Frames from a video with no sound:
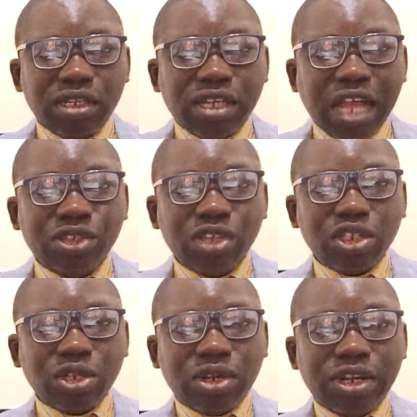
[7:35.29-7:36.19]
In
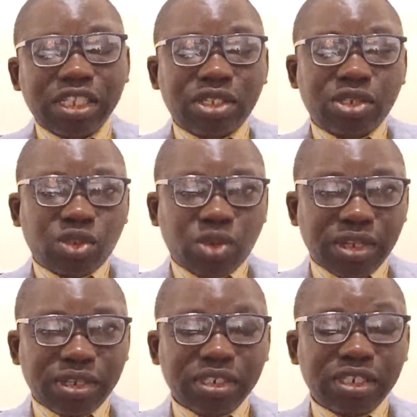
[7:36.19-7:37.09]
conclusion,
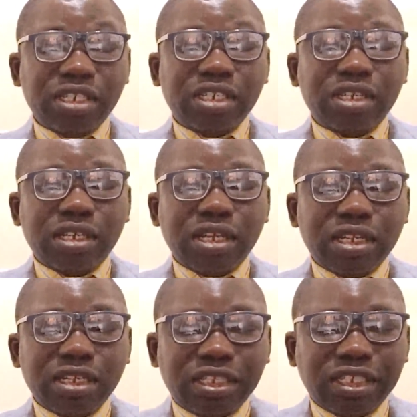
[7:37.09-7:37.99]
a powerful
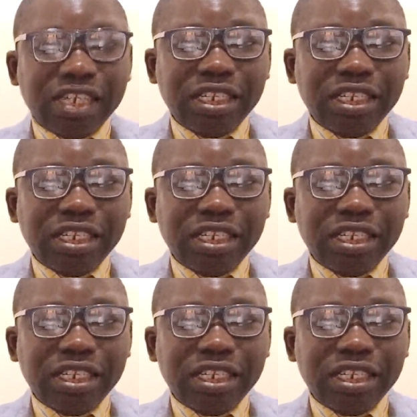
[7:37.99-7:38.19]
abstract